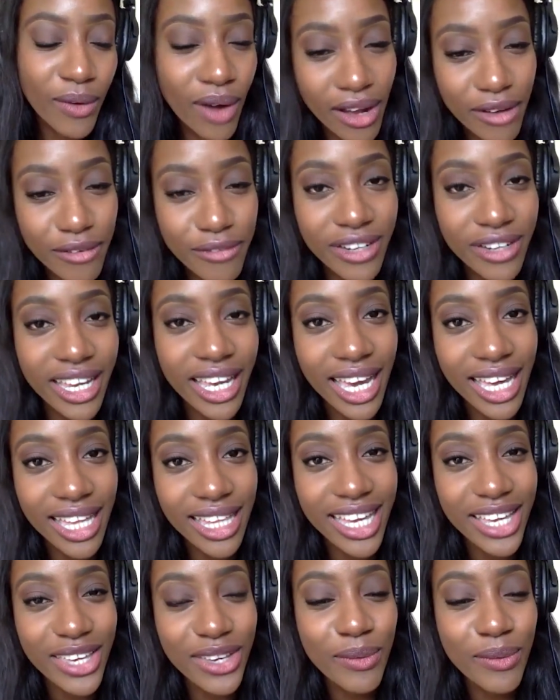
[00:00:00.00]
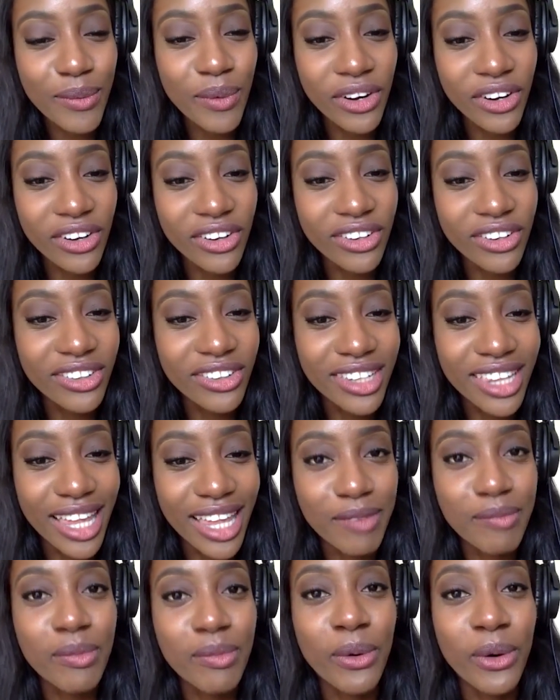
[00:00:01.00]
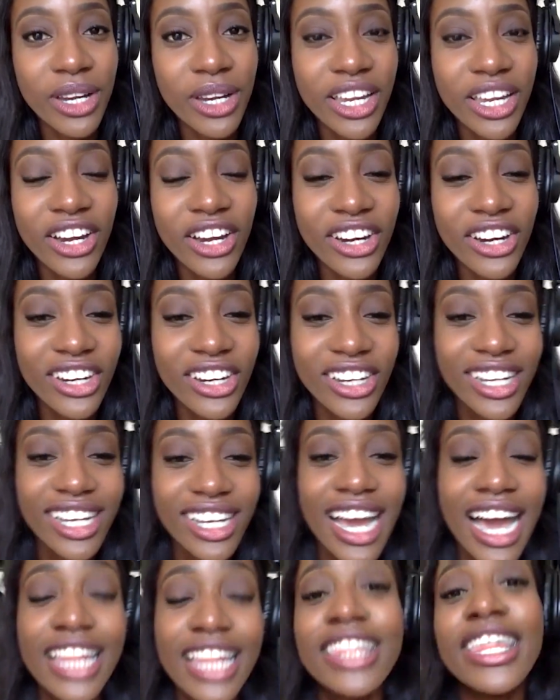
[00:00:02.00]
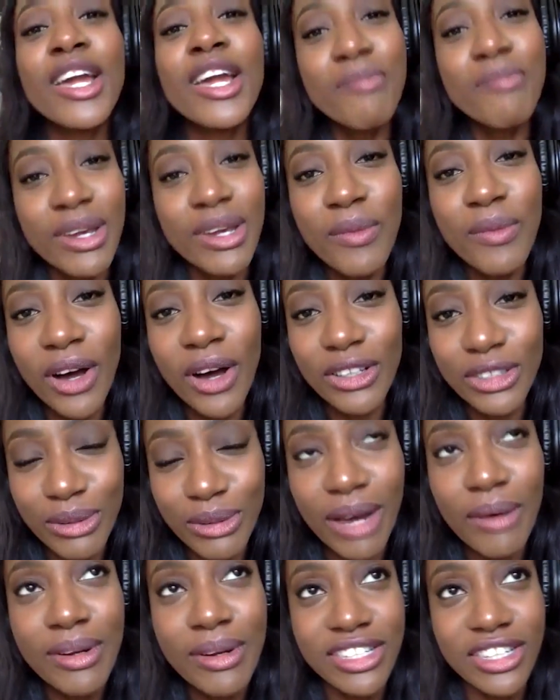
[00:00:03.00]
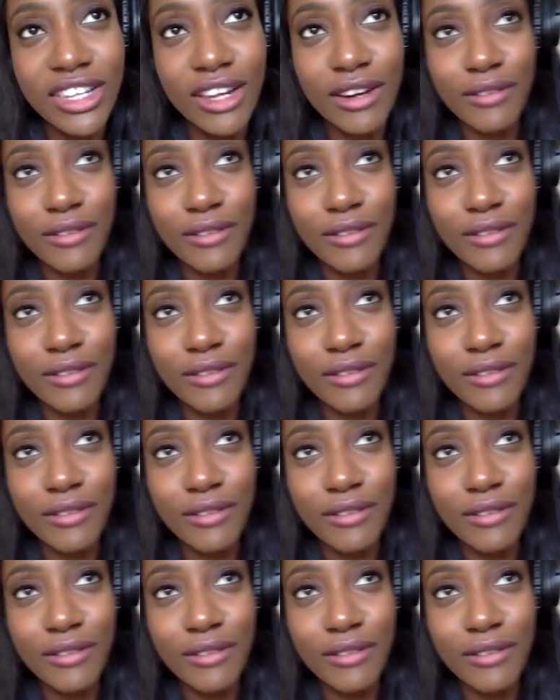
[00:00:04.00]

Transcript: "Wow, I forget like you weren't like born here." and they mean well. So that one's not